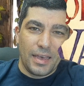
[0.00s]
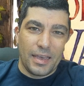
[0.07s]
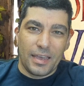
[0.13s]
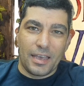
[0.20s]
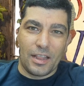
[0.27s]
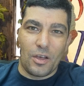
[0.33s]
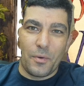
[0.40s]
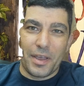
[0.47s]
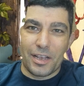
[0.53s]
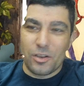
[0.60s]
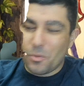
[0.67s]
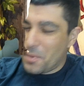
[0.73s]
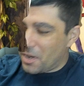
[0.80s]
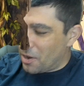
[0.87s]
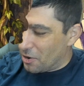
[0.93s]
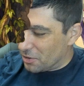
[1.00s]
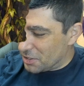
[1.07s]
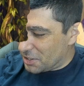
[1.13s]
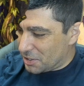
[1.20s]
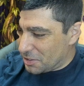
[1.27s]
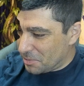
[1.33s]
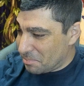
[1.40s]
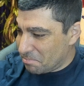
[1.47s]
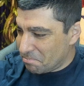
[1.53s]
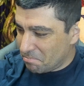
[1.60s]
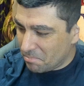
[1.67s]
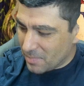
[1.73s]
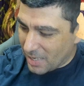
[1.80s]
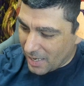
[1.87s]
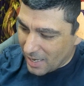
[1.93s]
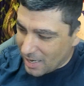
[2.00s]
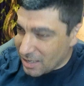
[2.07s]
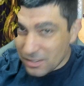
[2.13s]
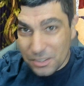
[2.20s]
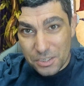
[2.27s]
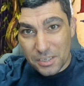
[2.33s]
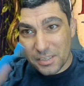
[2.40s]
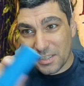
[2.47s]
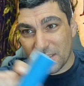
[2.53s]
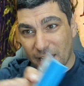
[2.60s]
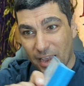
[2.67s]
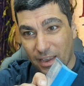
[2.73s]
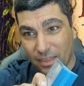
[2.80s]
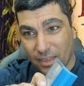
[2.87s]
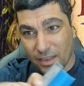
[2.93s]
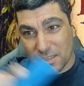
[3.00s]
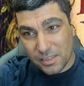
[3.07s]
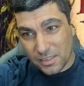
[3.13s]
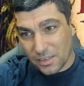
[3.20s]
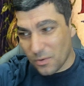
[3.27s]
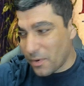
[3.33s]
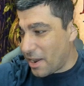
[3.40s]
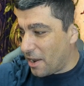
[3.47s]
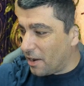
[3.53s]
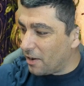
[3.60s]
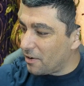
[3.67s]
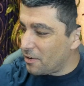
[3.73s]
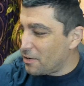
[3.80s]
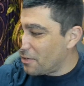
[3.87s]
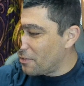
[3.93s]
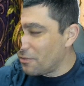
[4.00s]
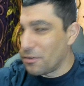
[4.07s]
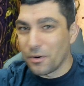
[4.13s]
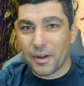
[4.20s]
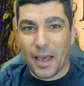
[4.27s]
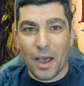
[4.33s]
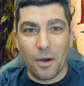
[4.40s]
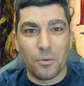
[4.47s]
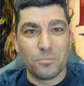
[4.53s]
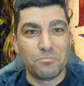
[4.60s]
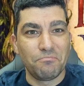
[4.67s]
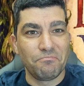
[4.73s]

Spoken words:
Hello, INKlumineers. I'll just take this away for now.